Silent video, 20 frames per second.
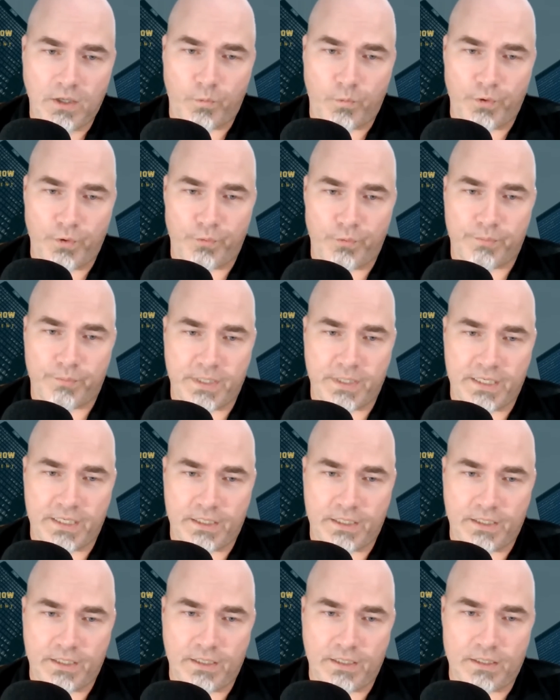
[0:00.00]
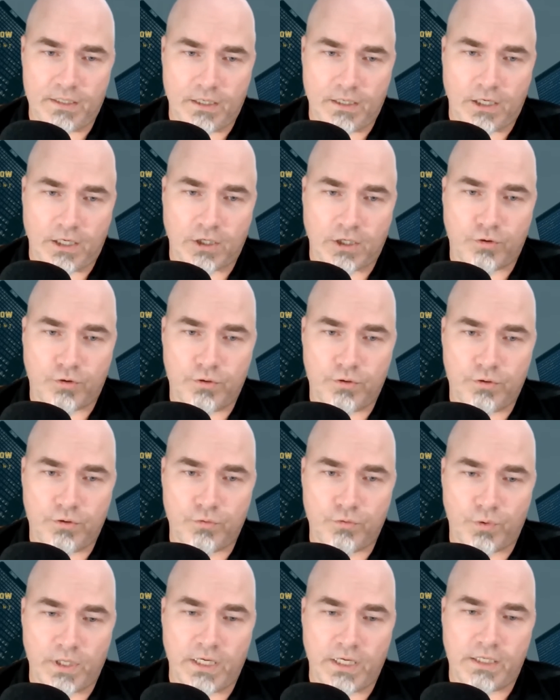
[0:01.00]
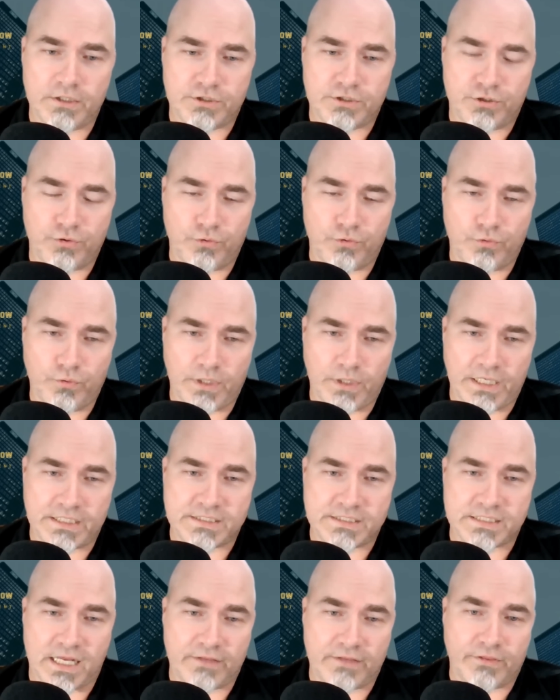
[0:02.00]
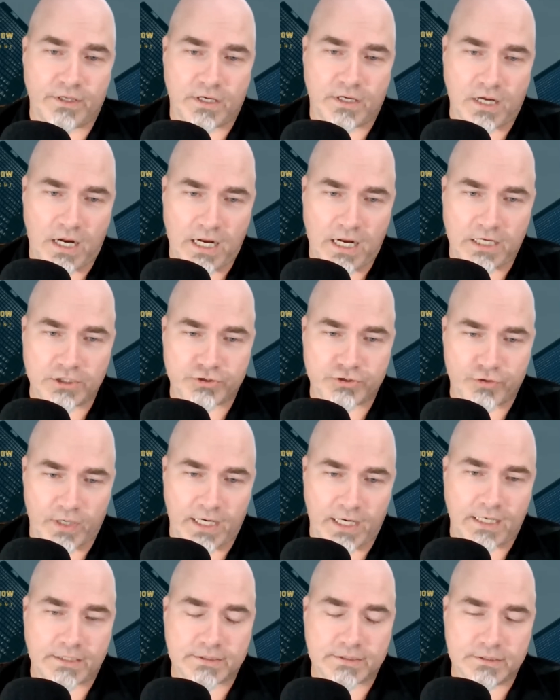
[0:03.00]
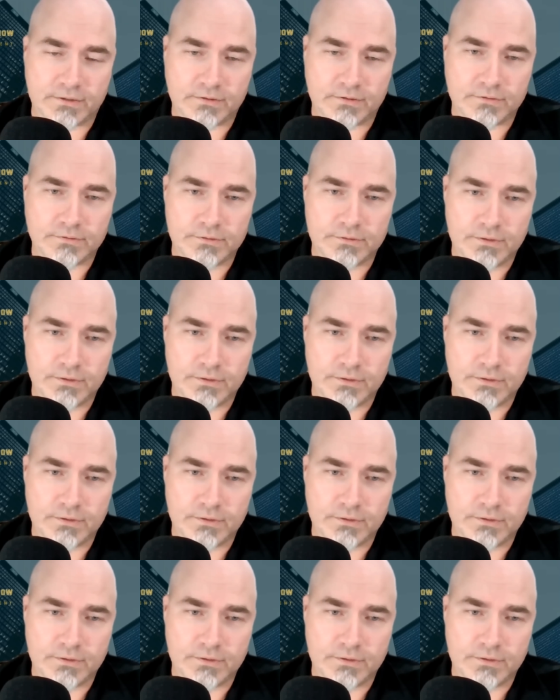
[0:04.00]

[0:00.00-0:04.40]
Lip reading: we would be agreeing to extend the contract